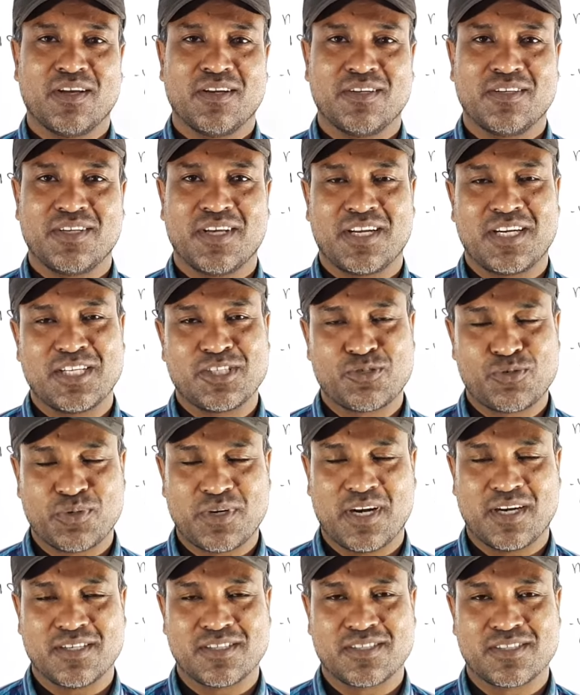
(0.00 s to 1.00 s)
Dear
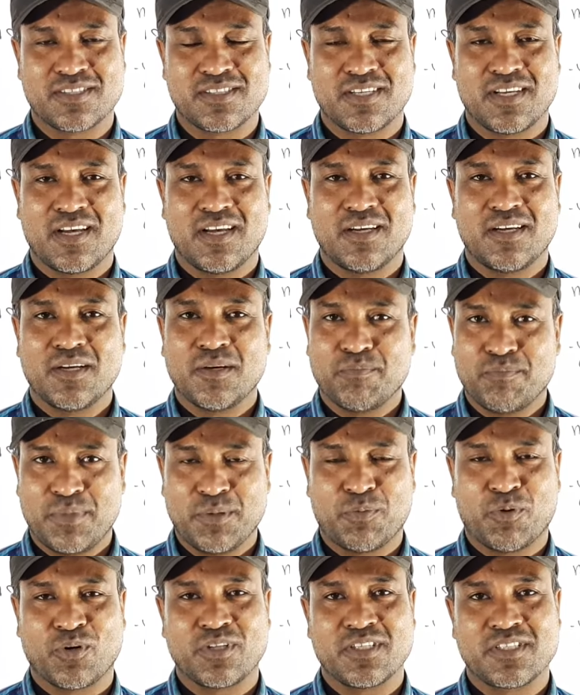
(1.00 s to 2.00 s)
students,
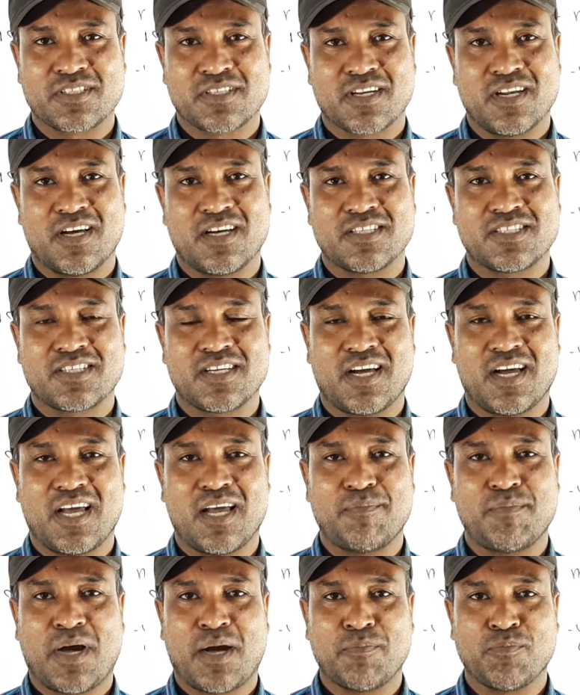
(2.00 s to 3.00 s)
before this class, I
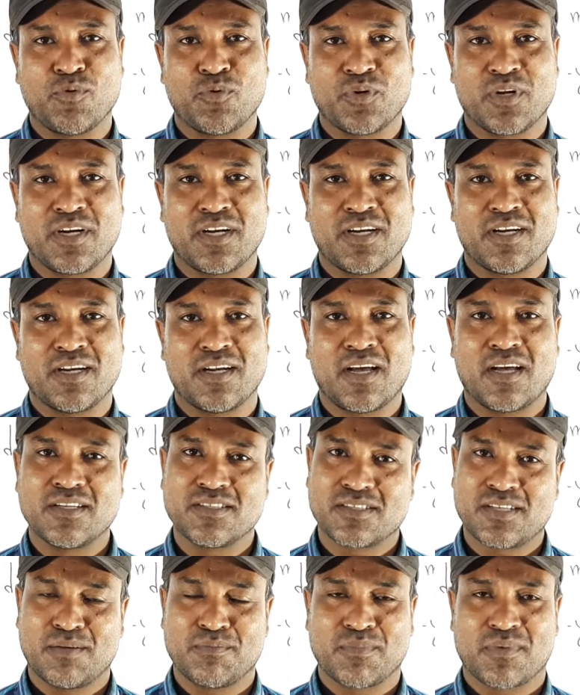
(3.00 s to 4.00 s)
have uploaded
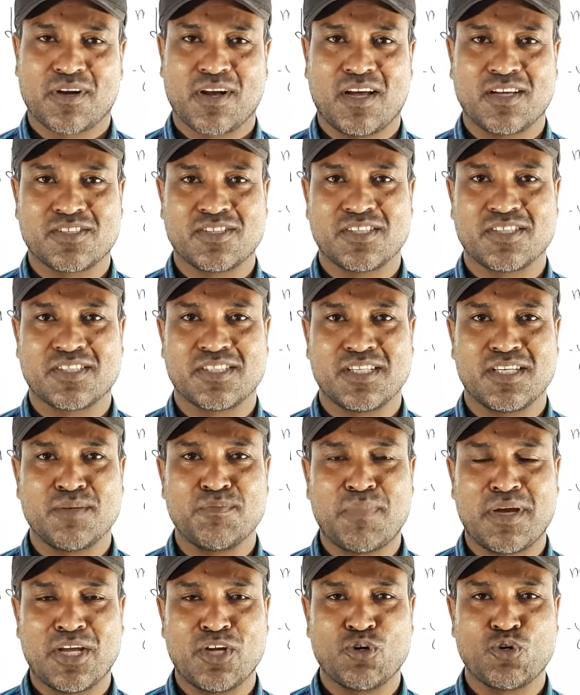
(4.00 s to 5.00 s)
some classes in
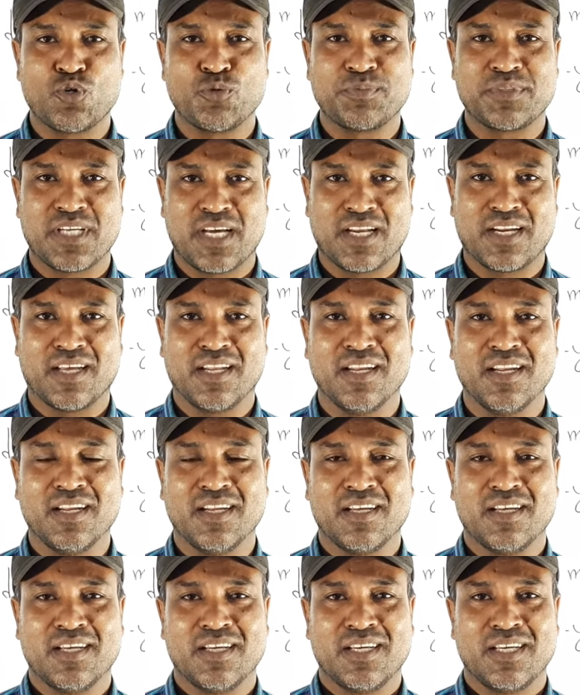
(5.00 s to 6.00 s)
my YouTube channel.
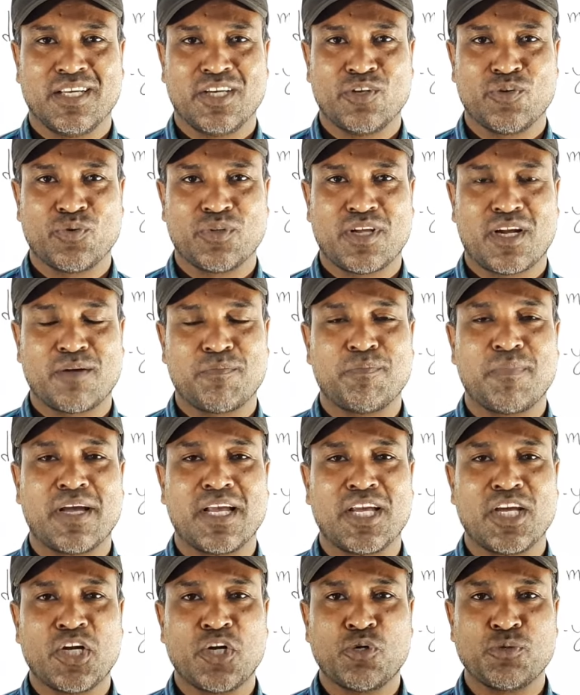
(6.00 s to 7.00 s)
You know that my
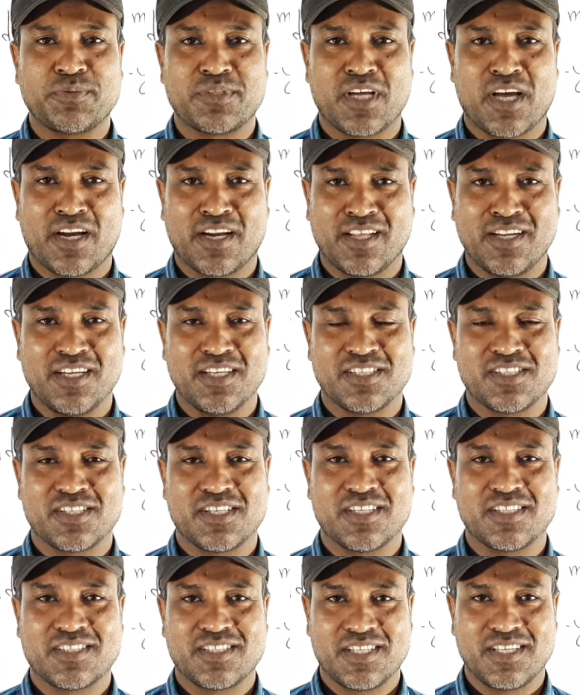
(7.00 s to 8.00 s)
YouTube channel is
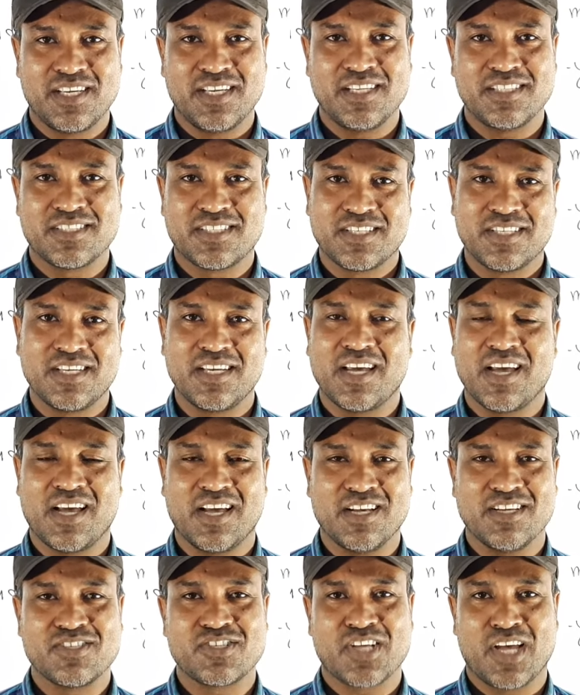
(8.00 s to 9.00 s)

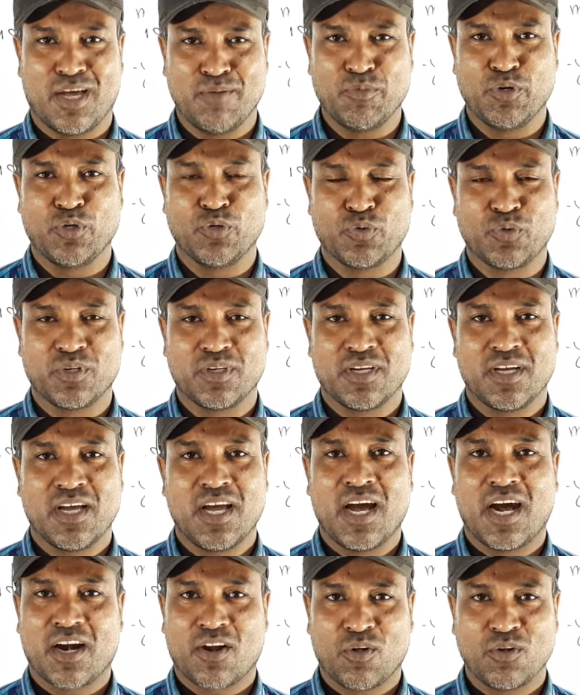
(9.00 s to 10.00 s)
CCS Aminur,
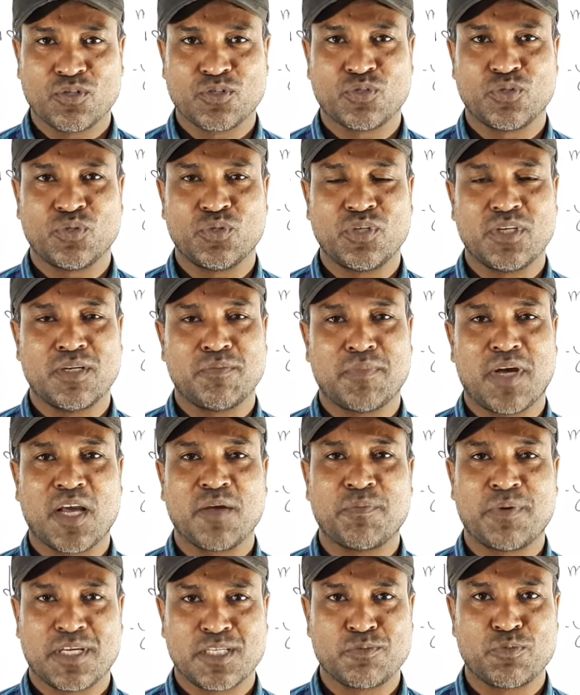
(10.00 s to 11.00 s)
and also in my
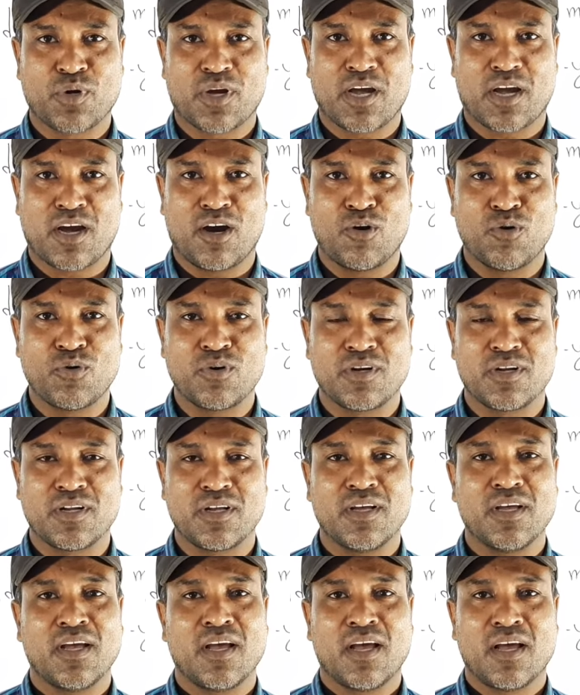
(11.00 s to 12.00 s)
Facebook account,
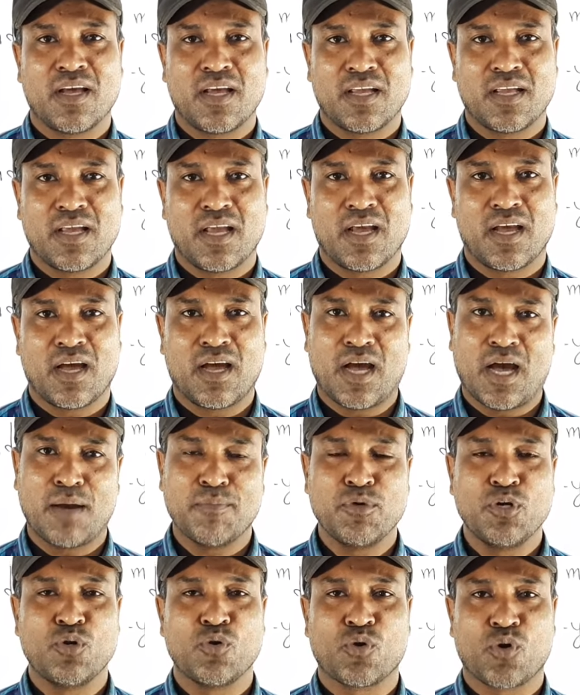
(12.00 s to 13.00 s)

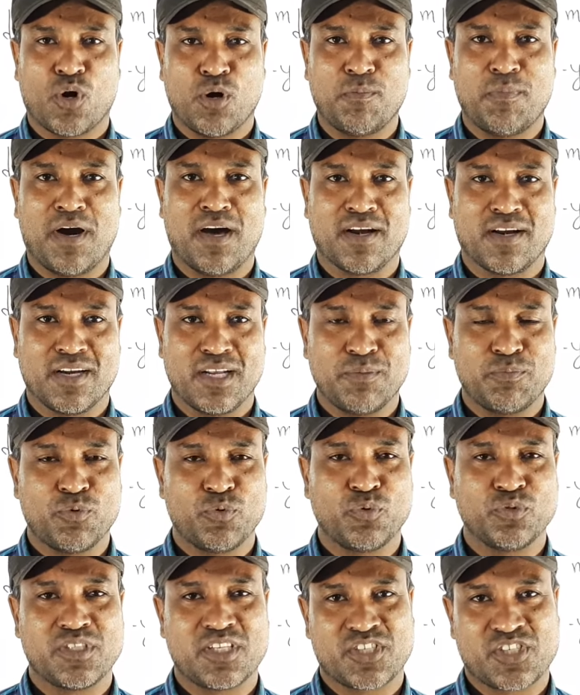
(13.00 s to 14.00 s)
Aminur Rahman. If
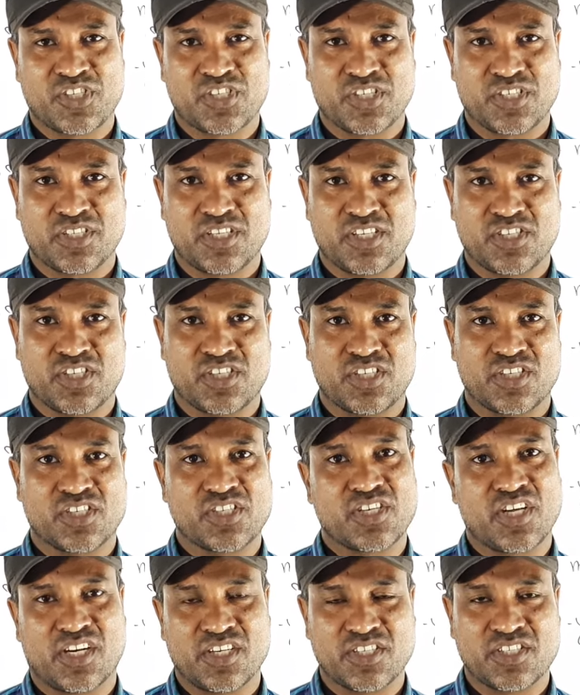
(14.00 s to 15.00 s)
you just
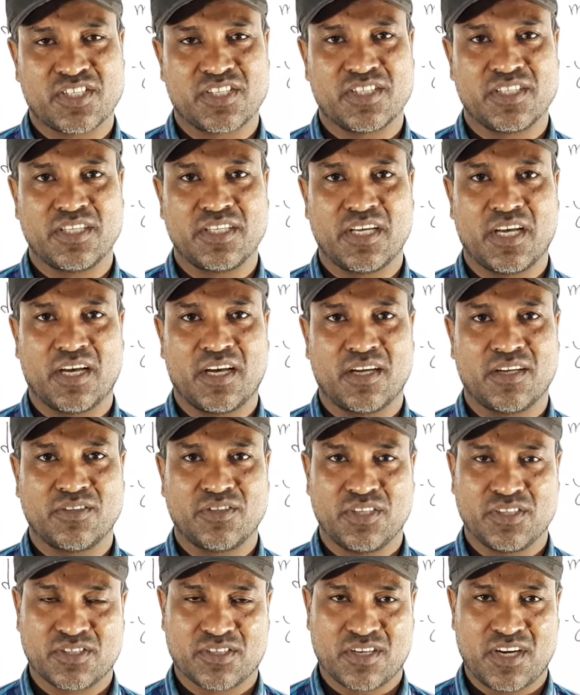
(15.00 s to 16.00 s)
search
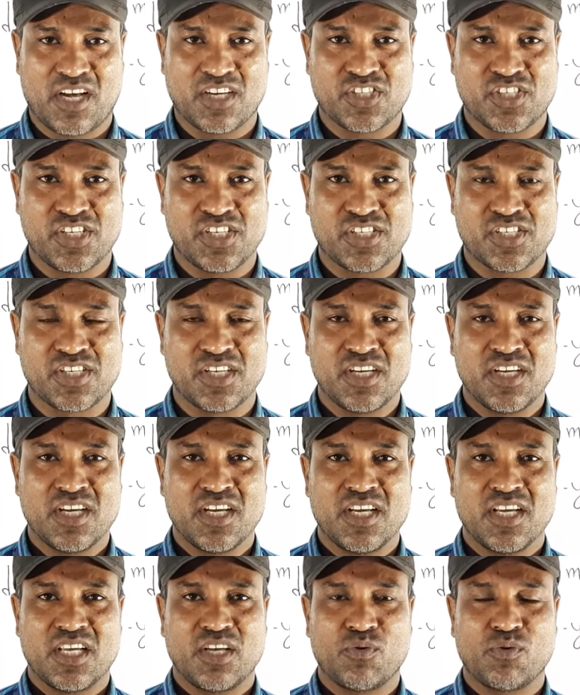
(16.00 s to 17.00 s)
these classes,
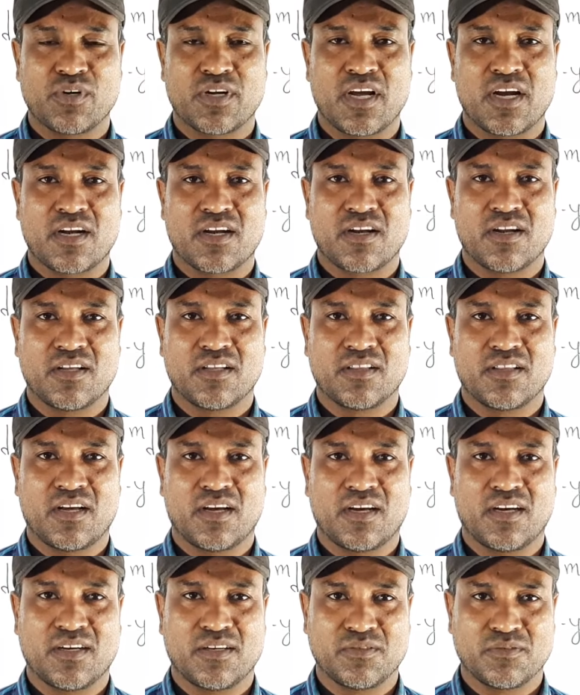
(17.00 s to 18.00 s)
you will get
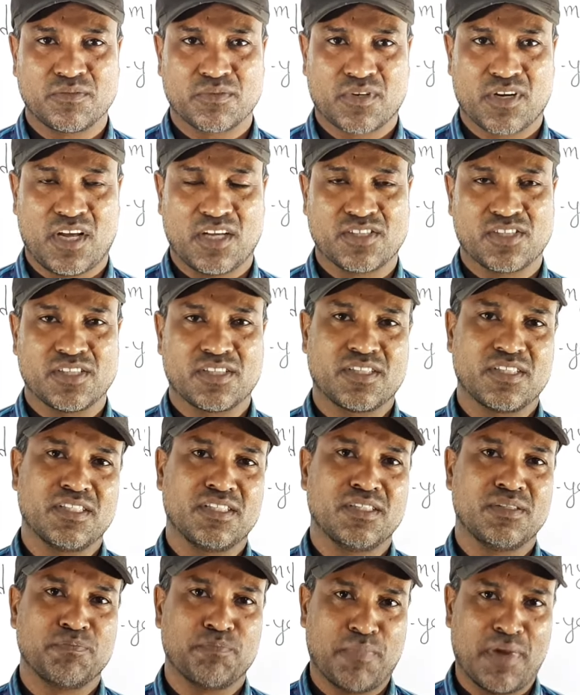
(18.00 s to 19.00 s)
the classes
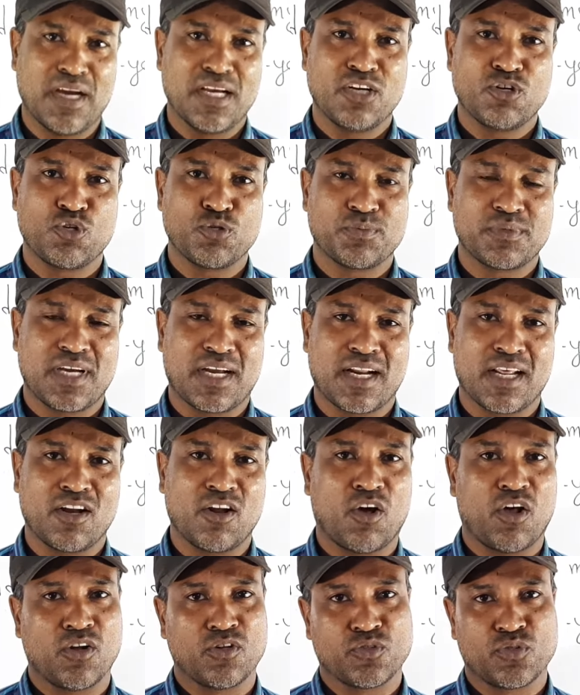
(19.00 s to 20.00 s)
in my YouTube channel,
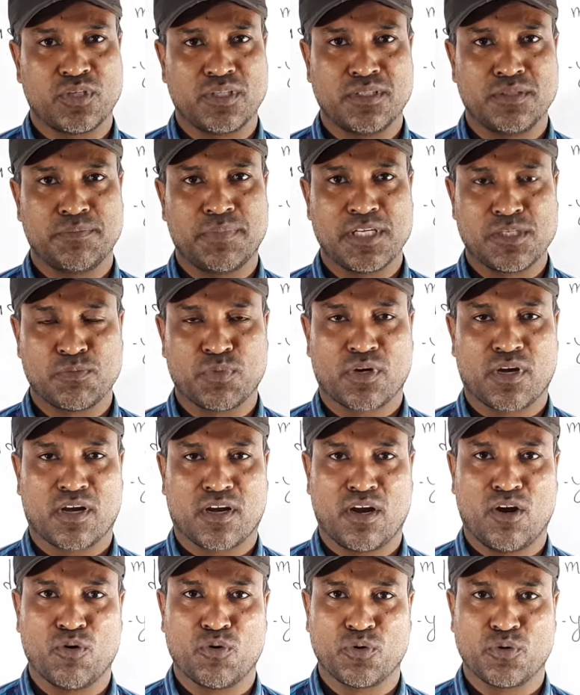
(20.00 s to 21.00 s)
also in Facebook
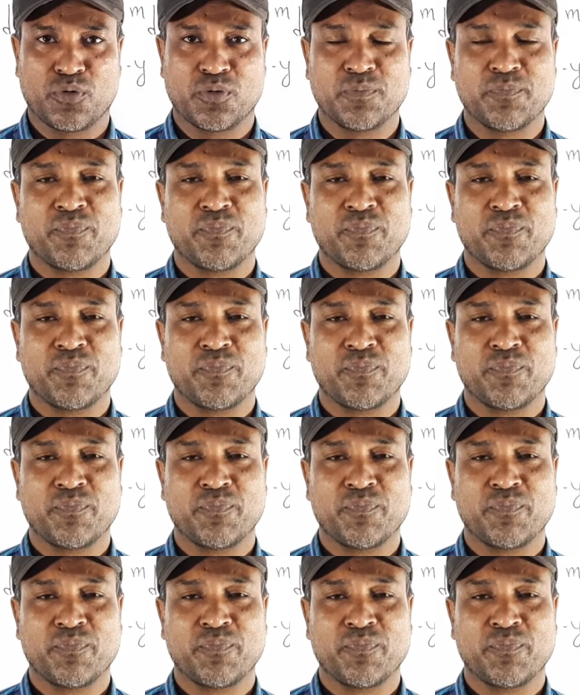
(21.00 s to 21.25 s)
account.